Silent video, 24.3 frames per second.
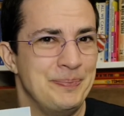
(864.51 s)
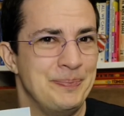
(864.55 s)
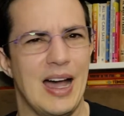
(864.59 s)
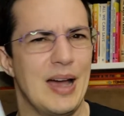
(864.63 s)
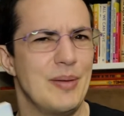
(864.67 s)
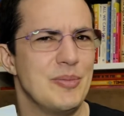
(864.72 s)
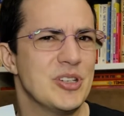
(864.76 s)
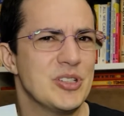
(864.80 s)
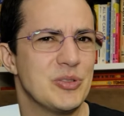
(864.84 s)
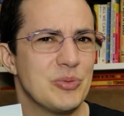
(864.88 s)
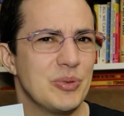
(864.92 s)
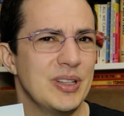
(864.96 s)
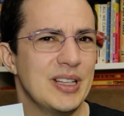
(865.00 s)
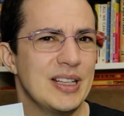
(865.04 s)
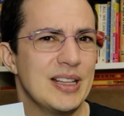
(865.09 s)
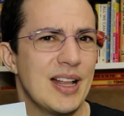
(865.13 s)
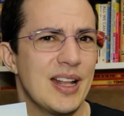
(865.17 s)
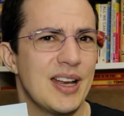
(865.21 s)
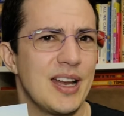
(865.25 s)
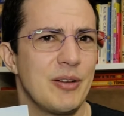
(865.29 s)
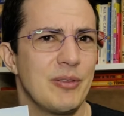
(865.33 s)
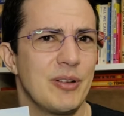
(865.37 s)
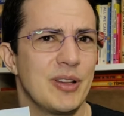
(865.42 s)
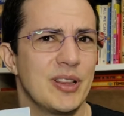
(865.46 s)
I'm just really
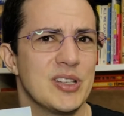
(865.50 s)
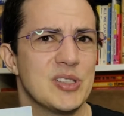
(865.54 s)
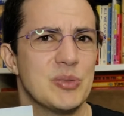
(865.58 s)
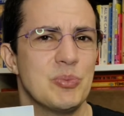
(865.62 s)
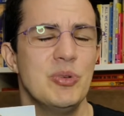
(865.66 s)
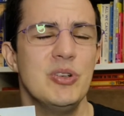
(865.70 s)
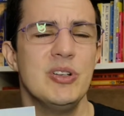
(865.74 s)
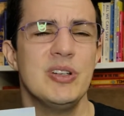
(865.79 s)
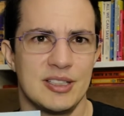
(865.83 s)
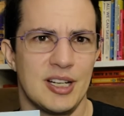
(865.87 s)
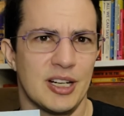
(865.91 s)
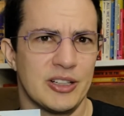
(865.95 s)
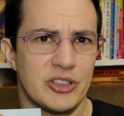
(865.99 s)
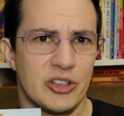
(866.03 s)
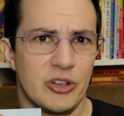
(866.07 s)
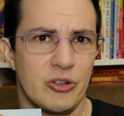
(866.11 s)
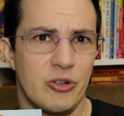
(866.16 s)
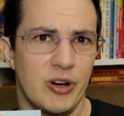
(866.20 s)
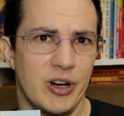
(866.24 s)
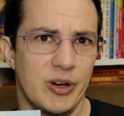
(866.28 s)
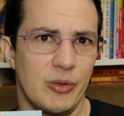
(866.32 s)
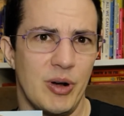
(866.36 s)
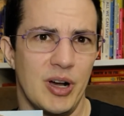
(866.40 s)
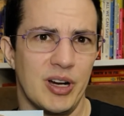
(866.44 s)
glad I read this book. Dr.
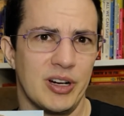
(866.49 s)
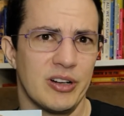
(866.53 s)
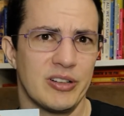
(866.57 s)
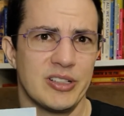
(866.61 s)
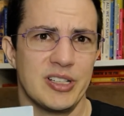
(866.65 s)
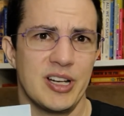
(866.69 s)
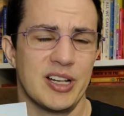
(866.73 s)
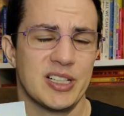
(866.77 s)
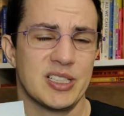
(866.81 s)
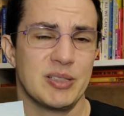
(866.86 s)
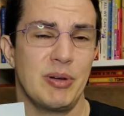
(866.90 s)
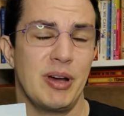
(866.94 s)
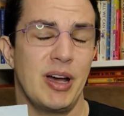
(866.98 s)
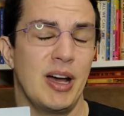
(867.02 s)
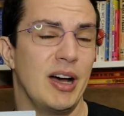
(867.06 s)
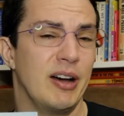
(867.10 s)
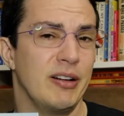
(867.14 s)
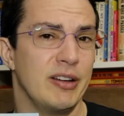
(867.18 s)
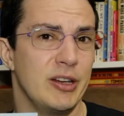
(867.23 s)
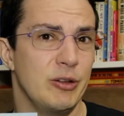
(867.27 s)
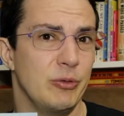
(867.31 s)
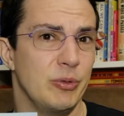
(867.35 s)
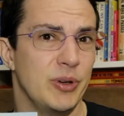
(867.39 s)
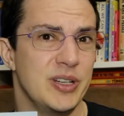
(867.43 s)
Corey Walker talks about how
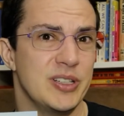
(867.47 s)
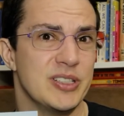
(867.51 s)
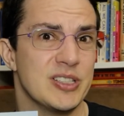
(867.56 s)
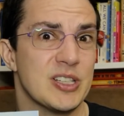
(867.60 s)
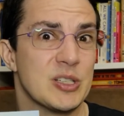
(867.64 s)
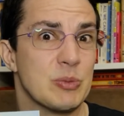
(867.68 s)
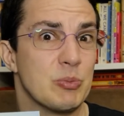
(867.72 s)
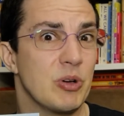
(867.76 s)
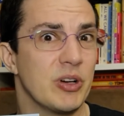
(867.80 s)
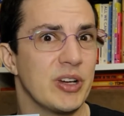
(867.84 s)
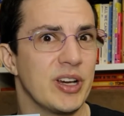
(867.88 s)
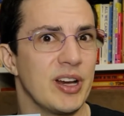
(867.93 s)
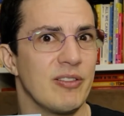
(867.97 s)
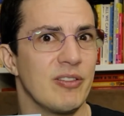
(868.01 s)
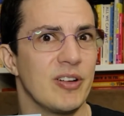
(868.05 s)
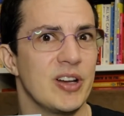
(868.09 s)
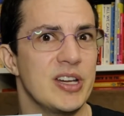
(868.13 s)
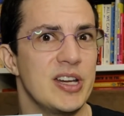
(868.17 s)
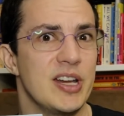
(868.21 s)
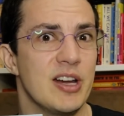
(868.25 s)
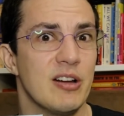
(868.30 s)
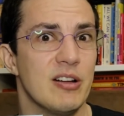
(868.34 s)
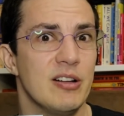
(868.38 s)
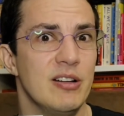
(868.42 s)
he reads this book every
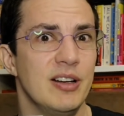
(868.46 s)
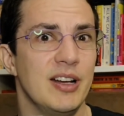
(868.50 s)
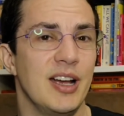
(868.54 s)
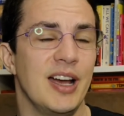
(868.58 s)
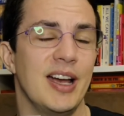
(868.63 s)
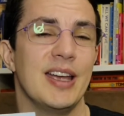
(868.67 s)
year.